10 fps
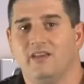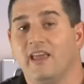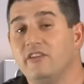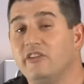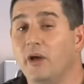
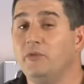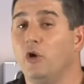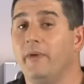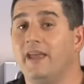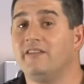Can
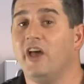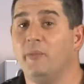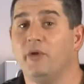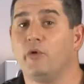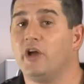subdomains
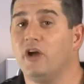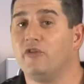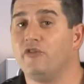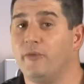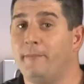help me
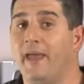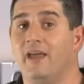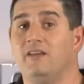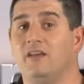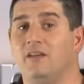recover from
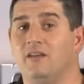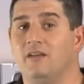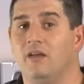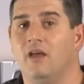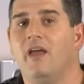Panda?
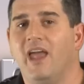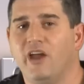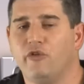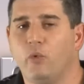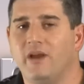
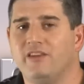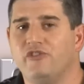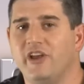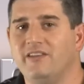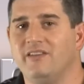Hey everyone, it's
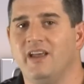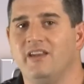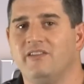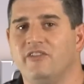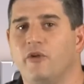Jason
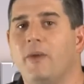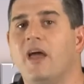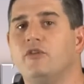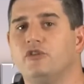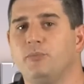Hennessey from
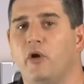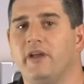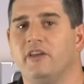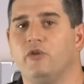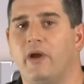
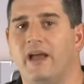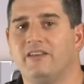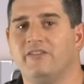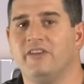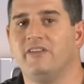EverSpark
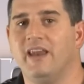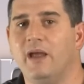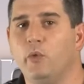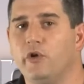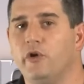Interactive and
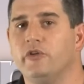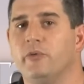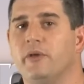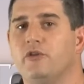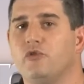today we're going
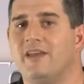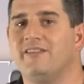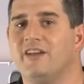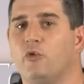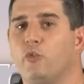to be
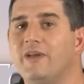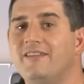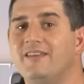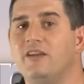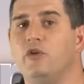addressing a
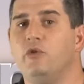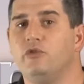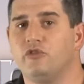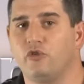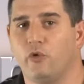recent
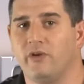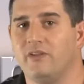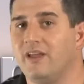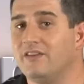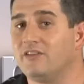news story
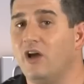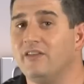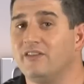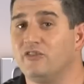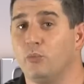that is
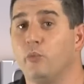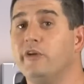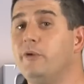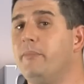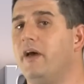causing some
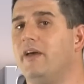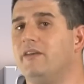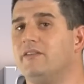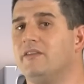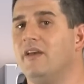real
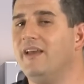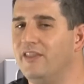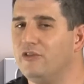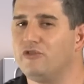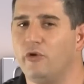buzz
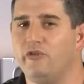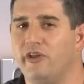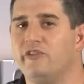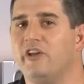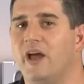in the search
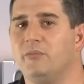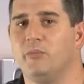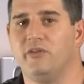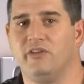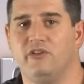engine
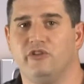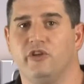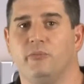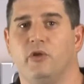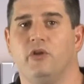optimization
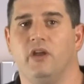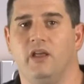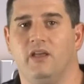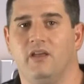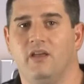community.